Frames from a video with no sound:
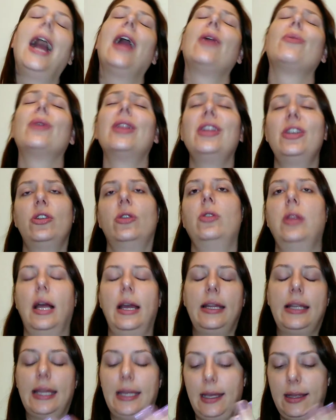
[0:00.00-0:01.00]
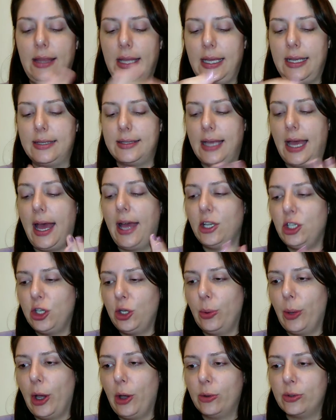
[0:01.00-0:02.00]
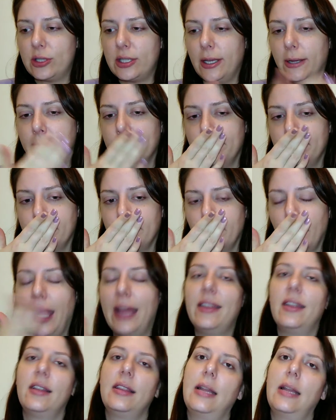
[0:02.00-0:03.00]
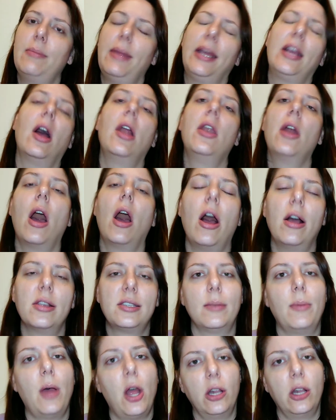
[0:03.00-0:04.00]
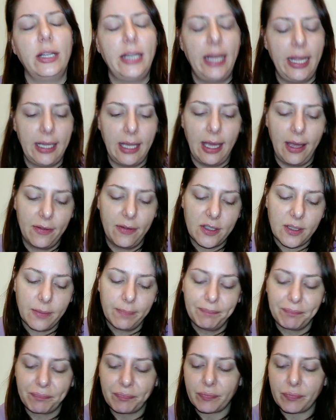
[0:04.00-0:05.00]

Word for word: I really do like these uh, duos. I think they'd make an awesome holiday gift.